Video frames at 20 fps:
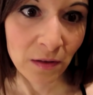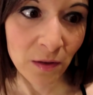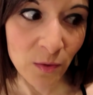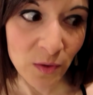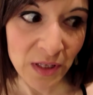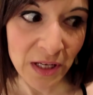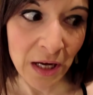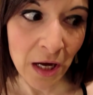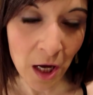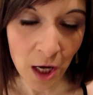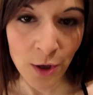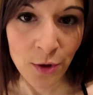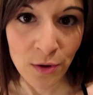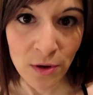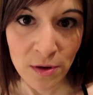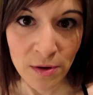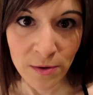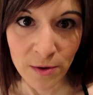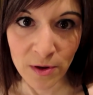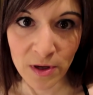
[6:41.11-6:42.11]
losing
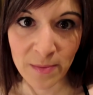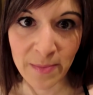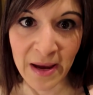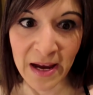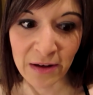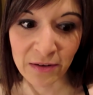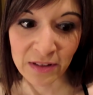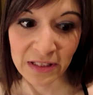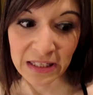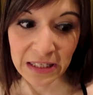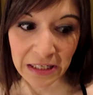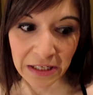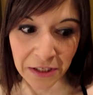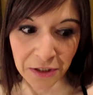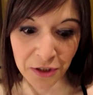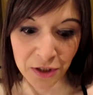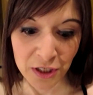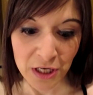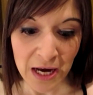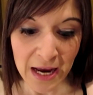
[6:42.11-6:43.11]
130 pounds
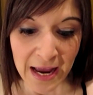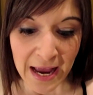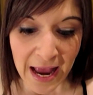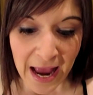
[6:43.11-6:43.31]
each.